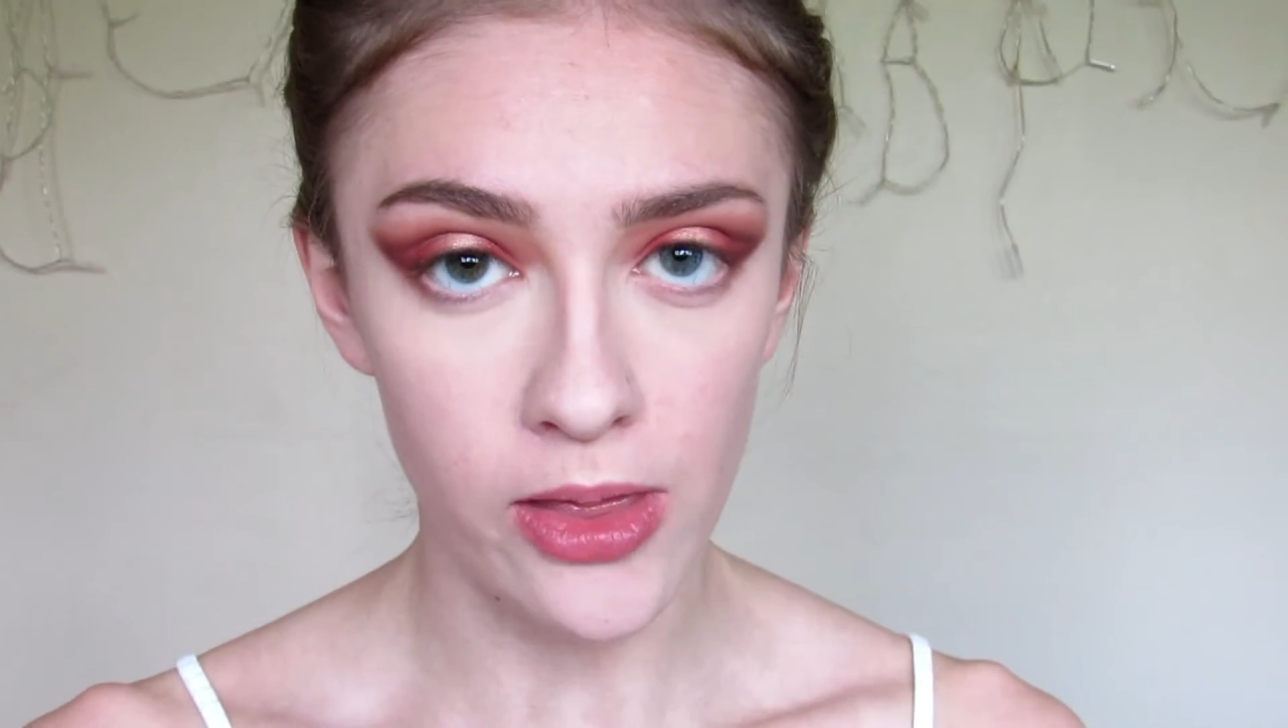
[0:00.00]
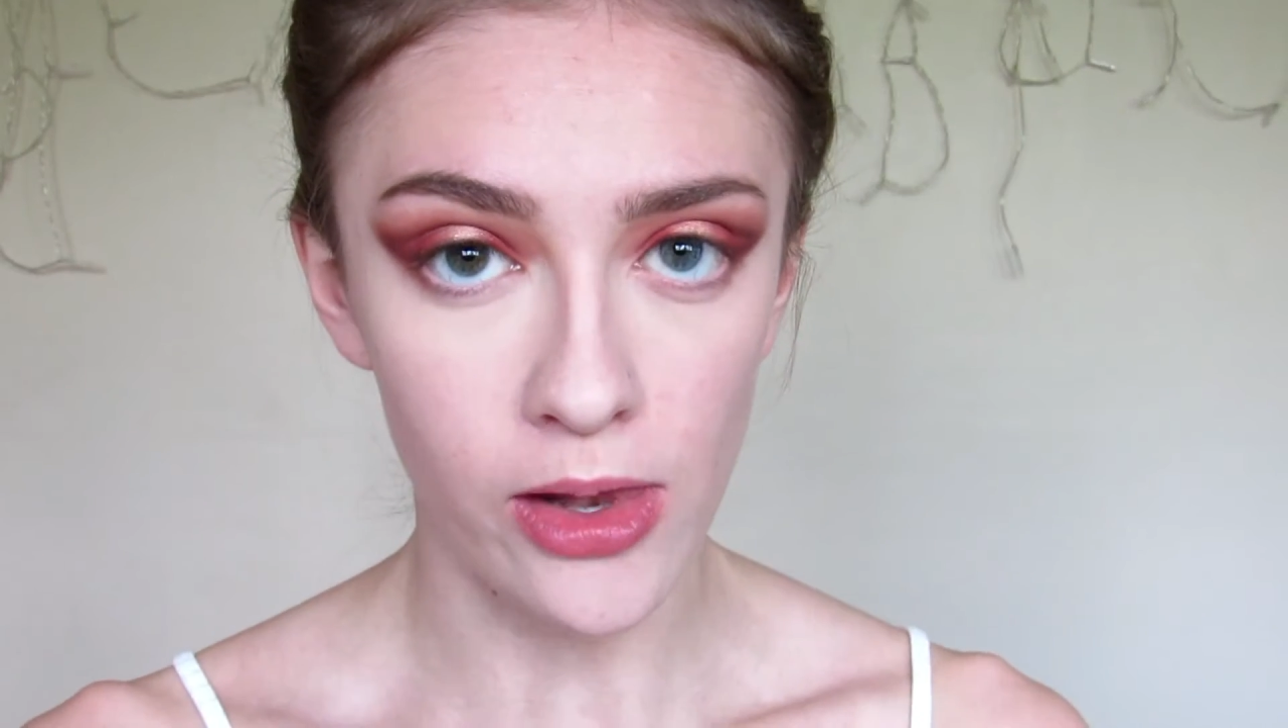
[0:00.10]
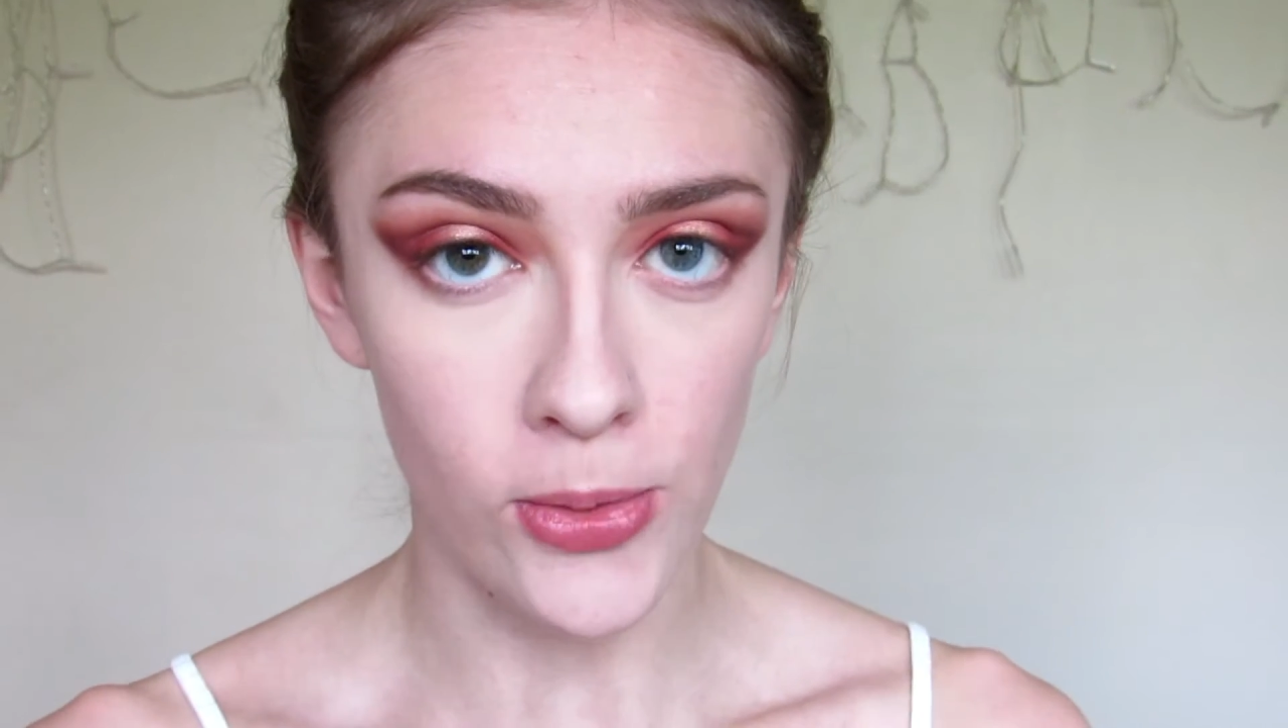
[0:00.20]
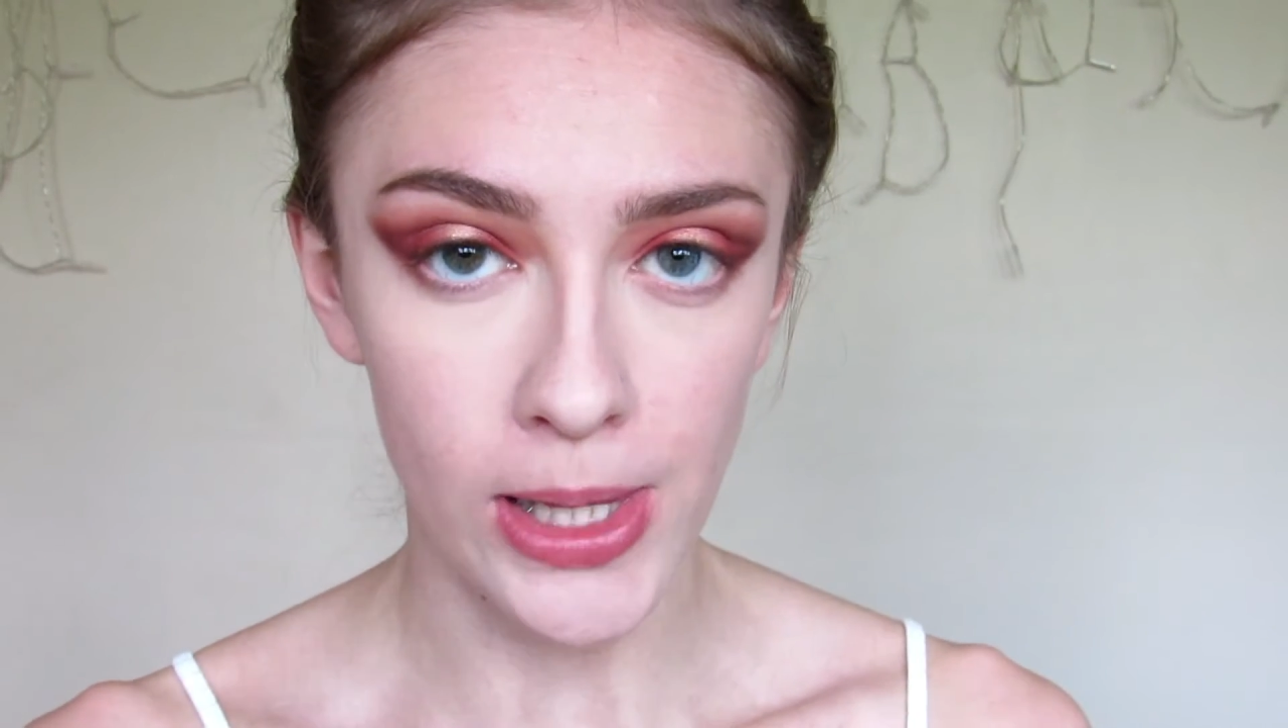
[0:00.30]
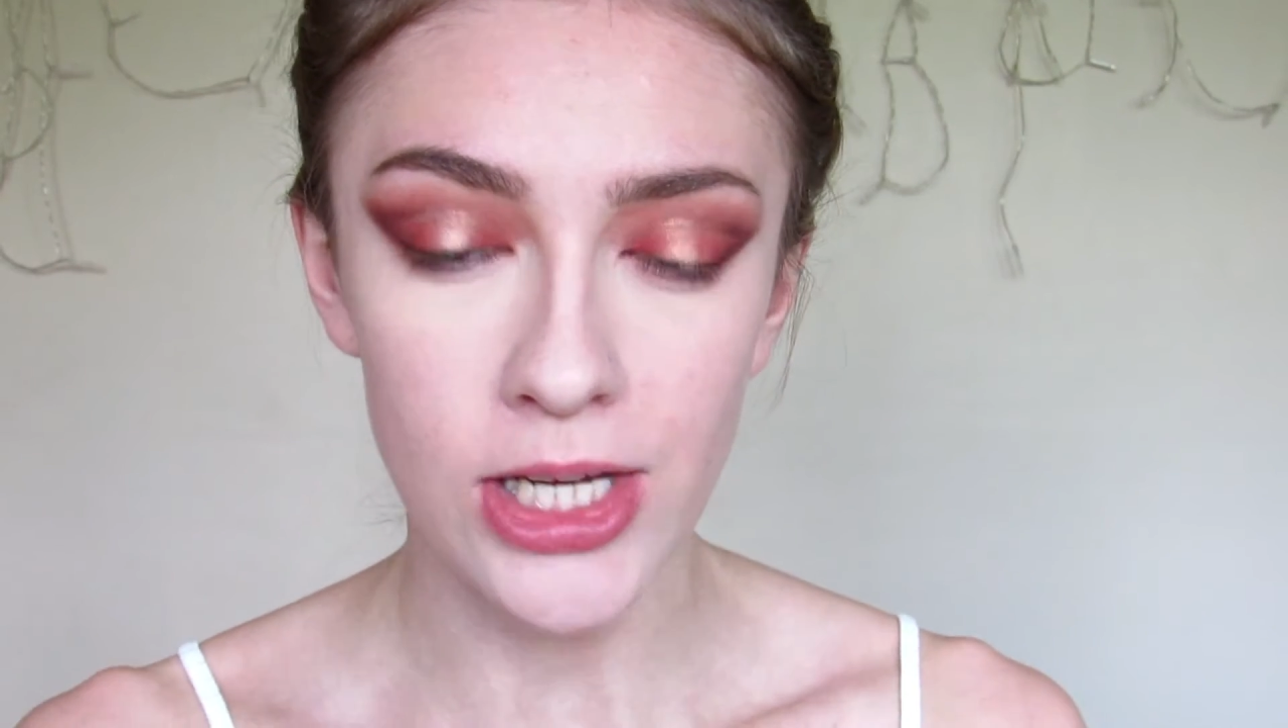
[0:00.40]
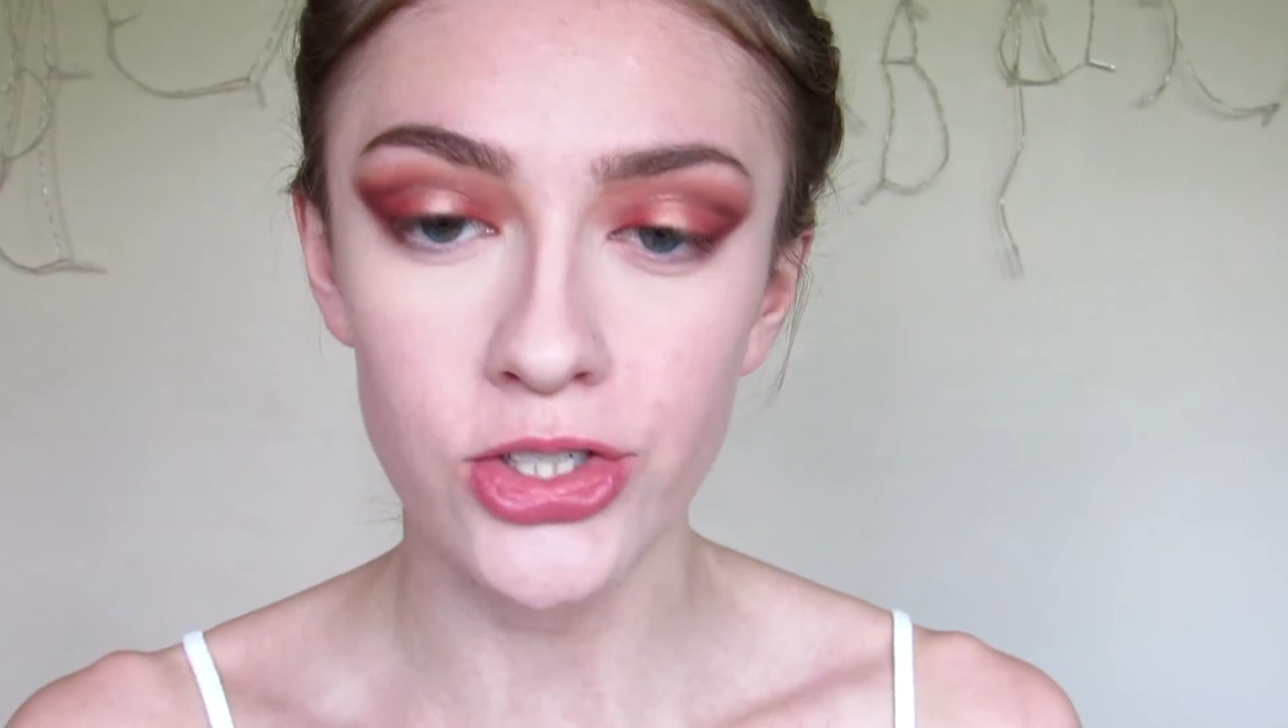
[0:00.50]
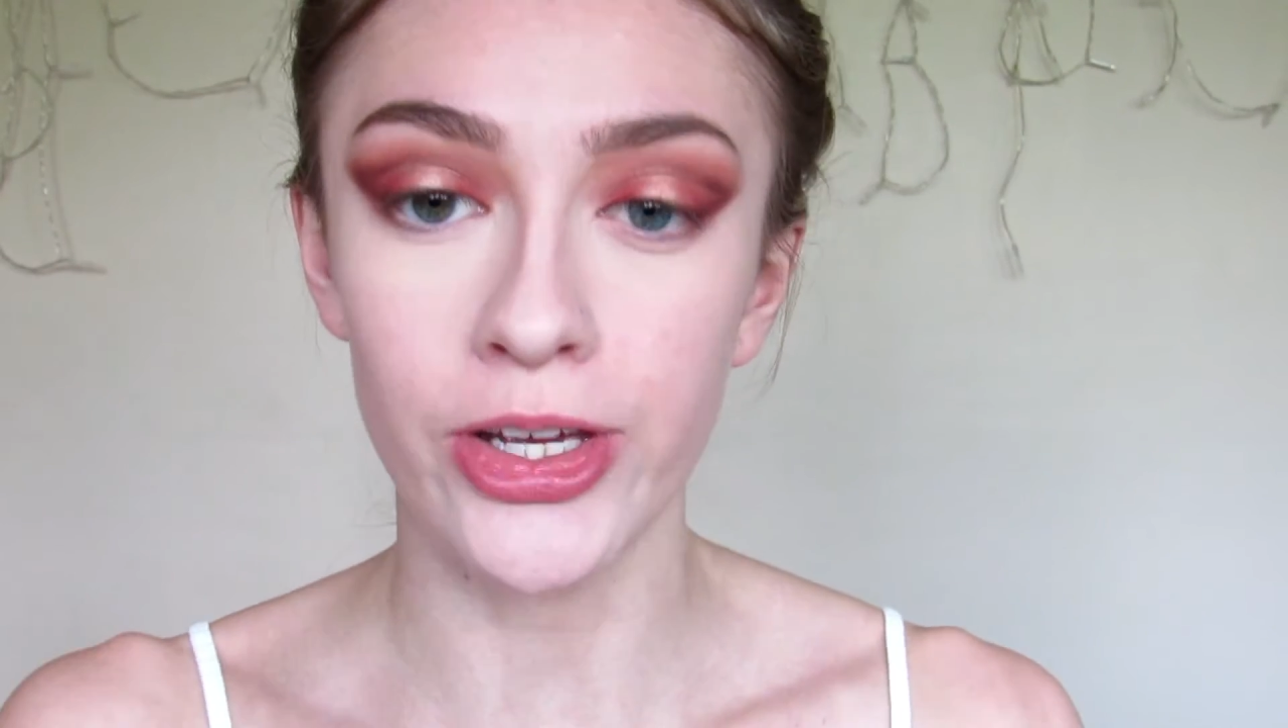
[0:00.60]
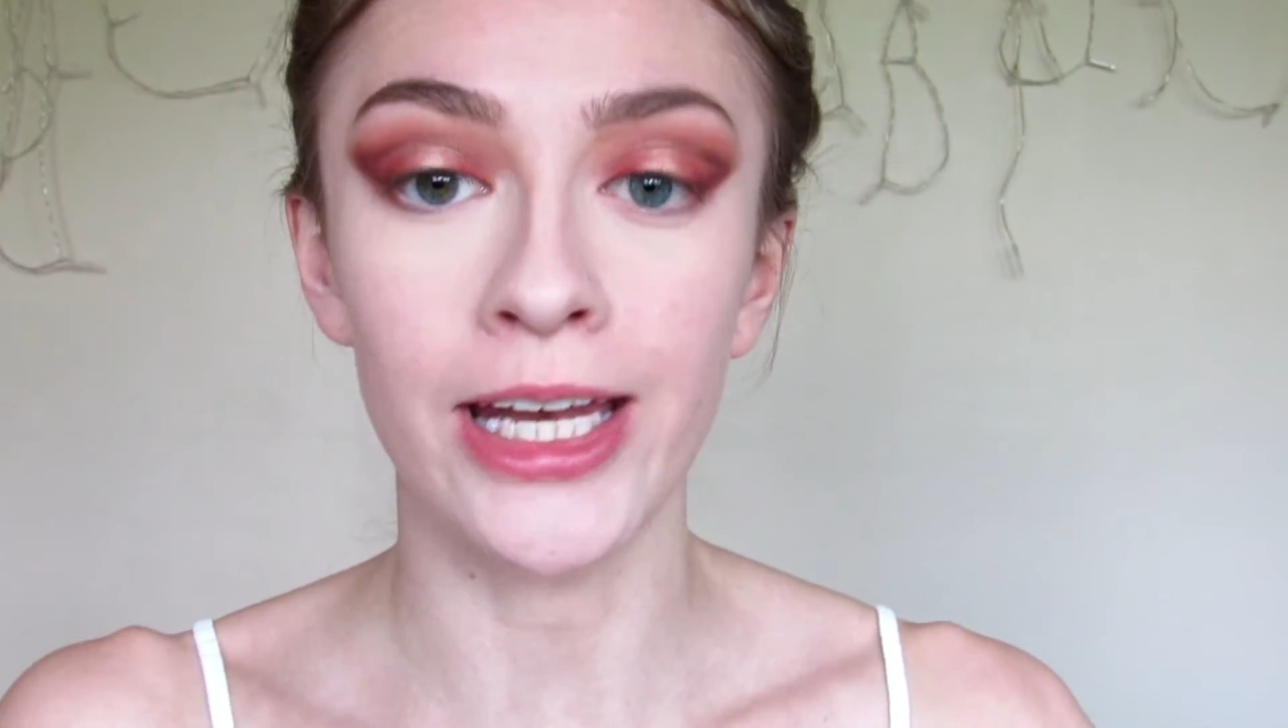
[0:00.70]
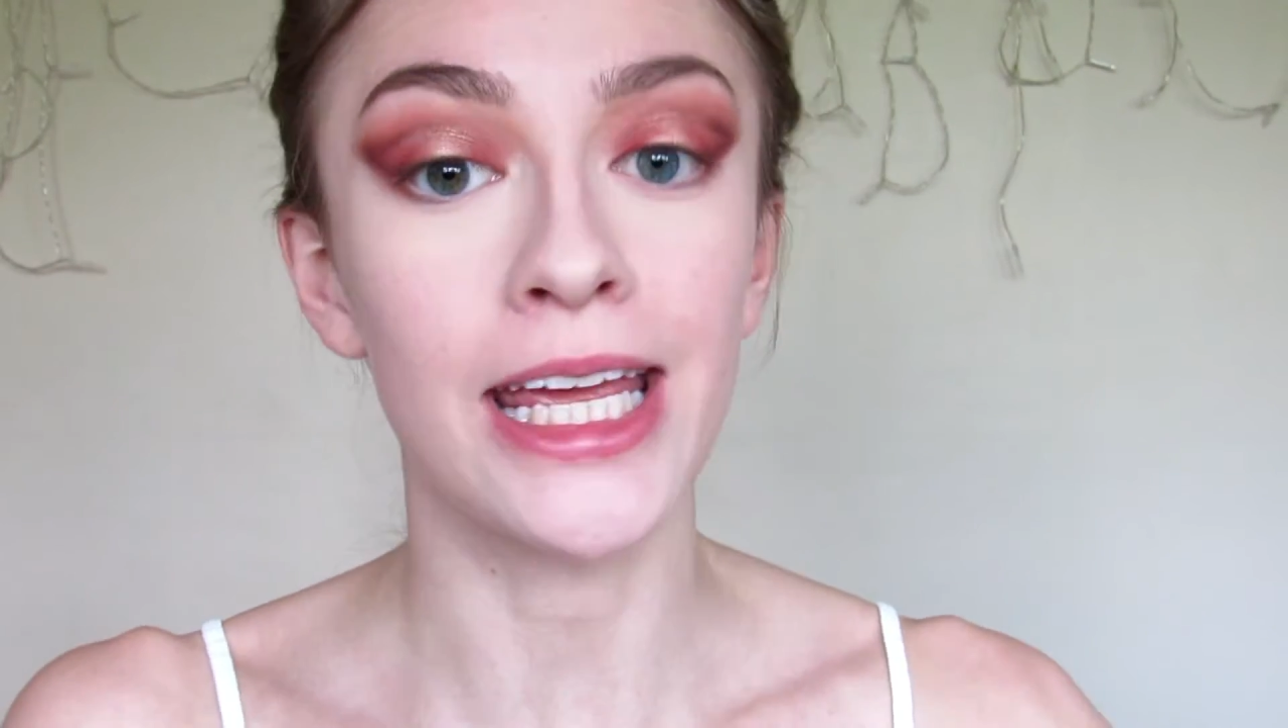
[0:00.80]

the lower lash line.